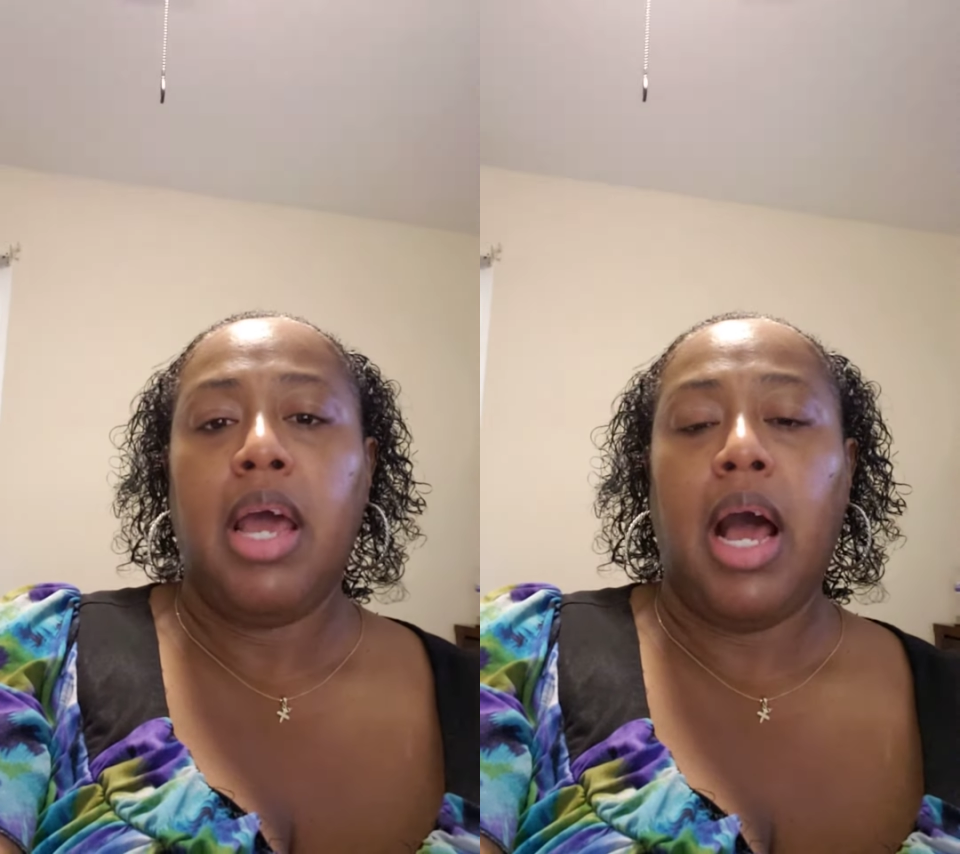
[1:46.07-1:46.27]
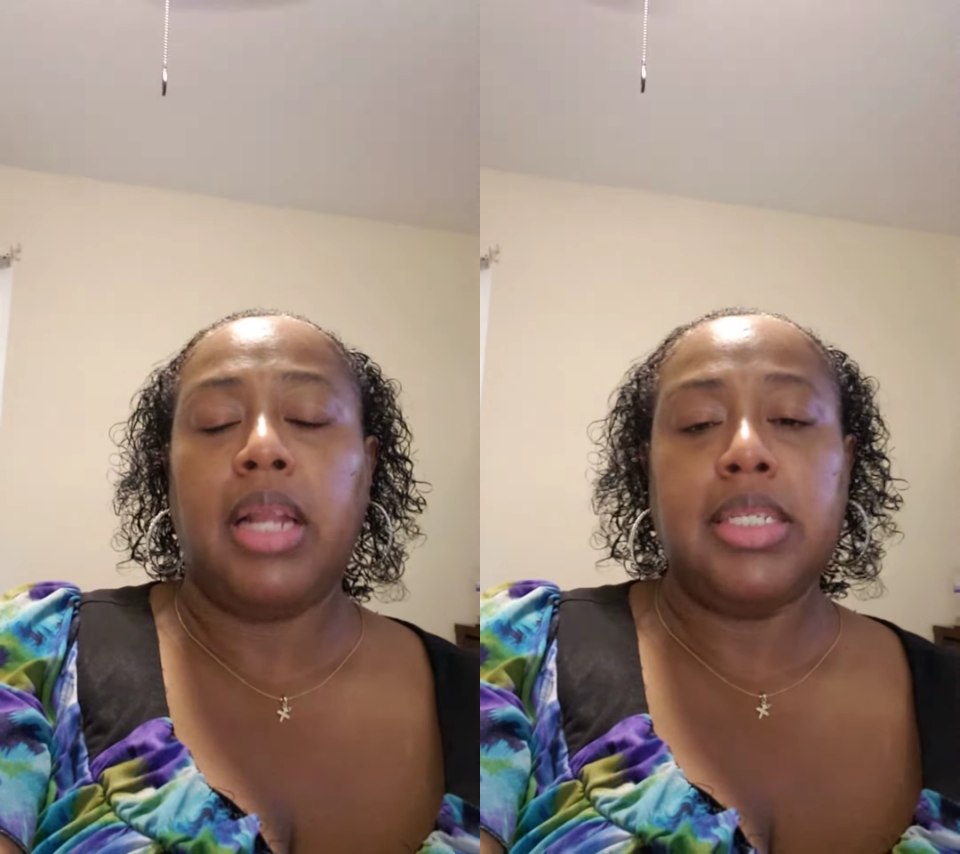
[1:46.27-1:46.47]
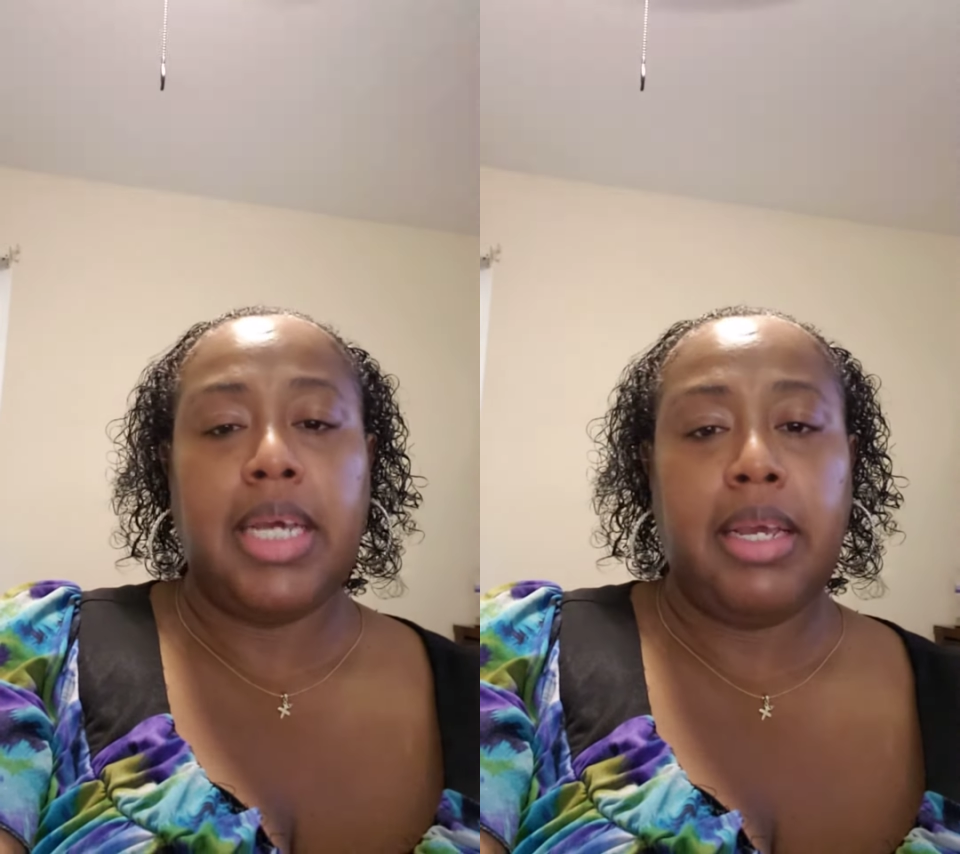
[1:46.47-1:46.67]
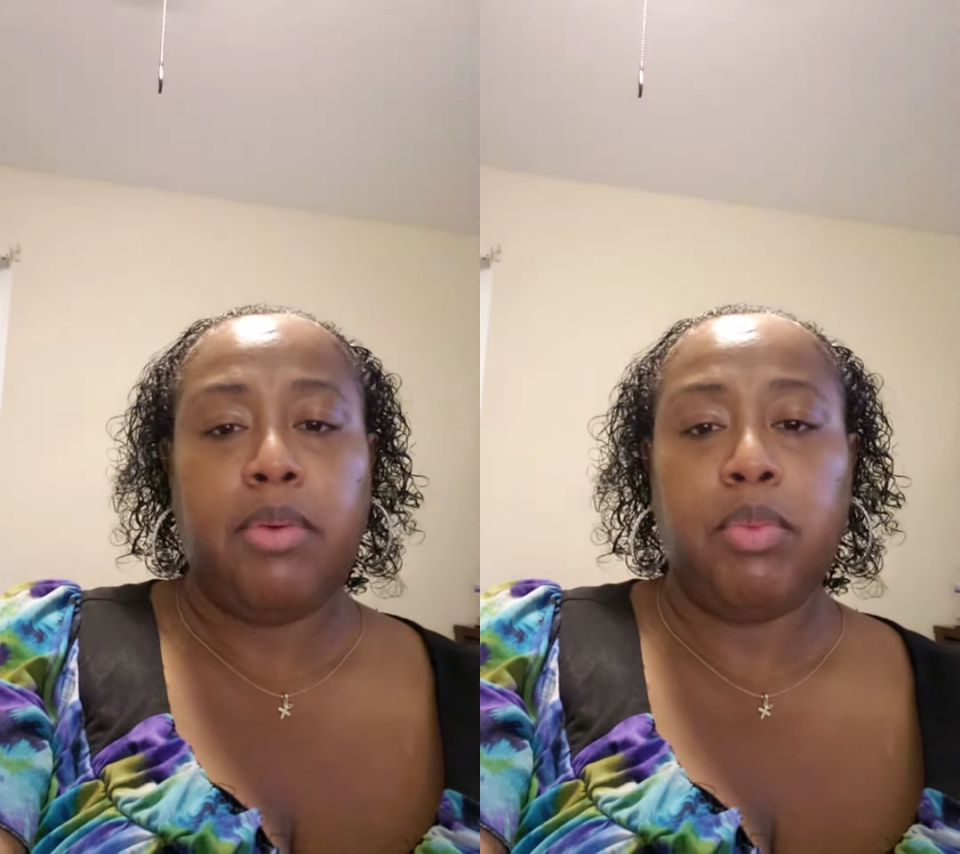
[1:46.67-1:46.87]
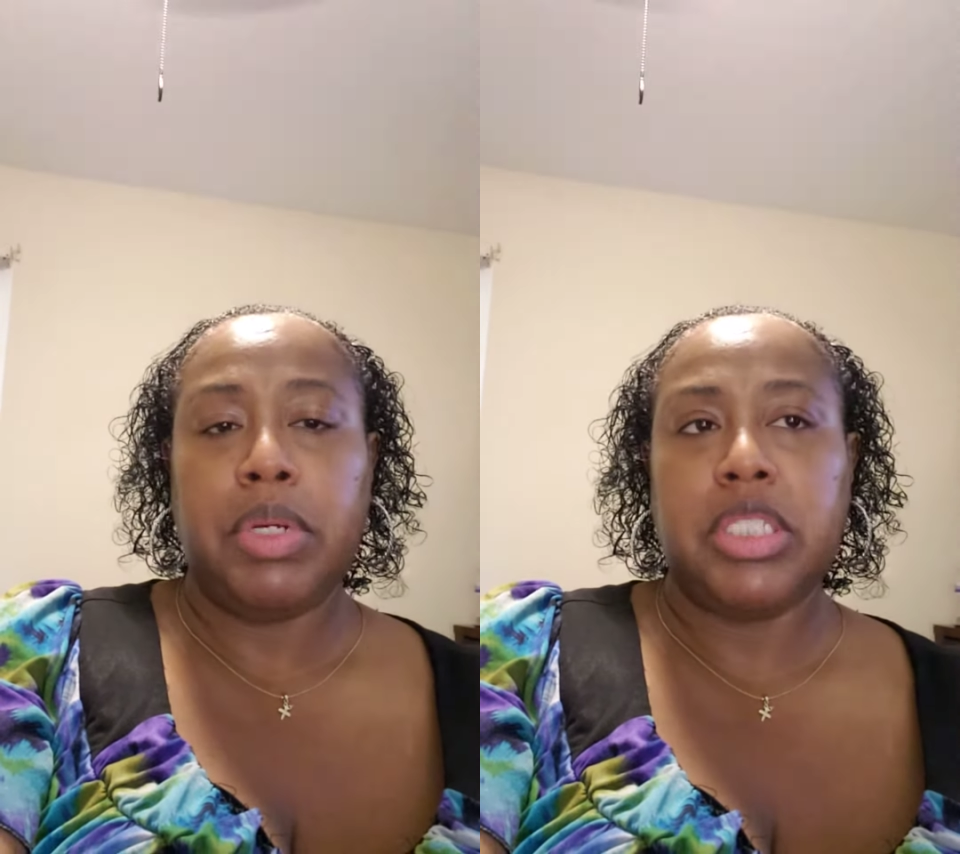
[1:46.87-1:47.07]
holiday,
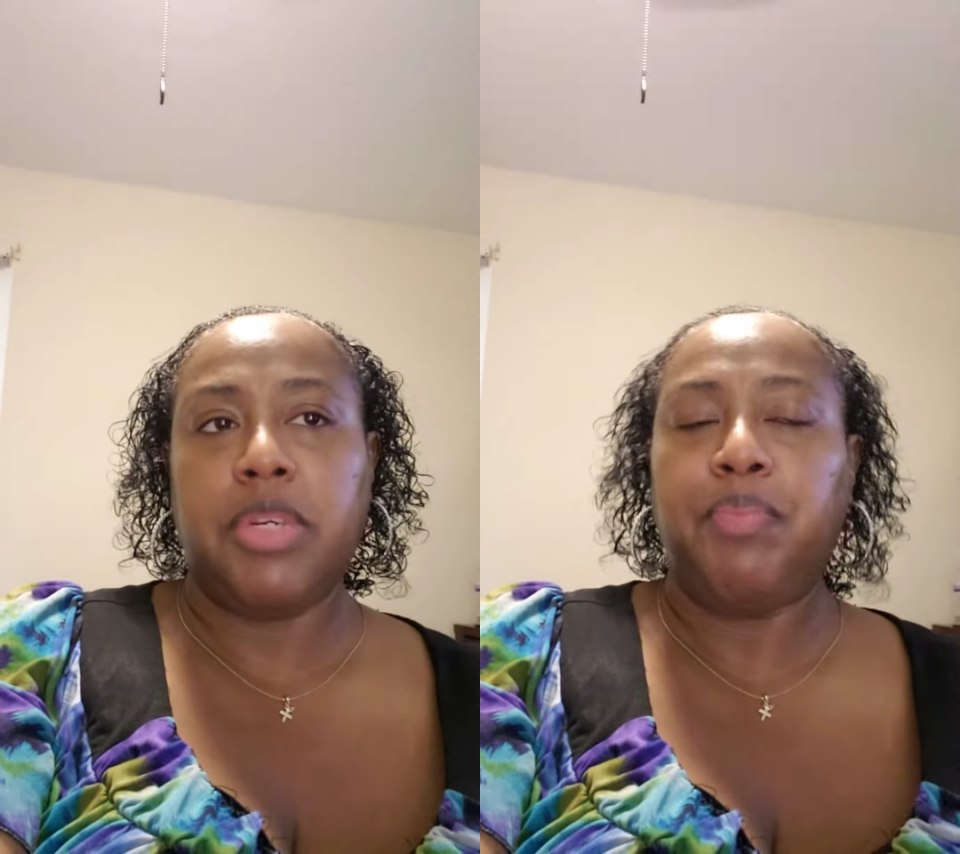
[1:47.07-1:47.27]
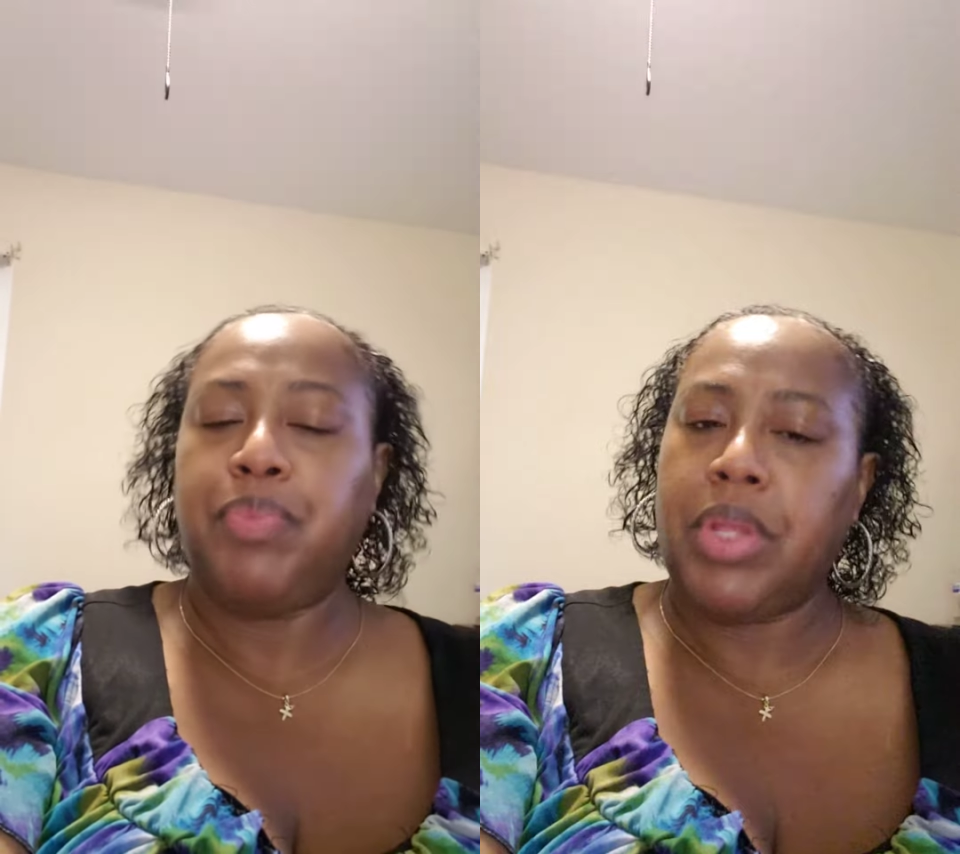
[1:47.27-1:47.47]
which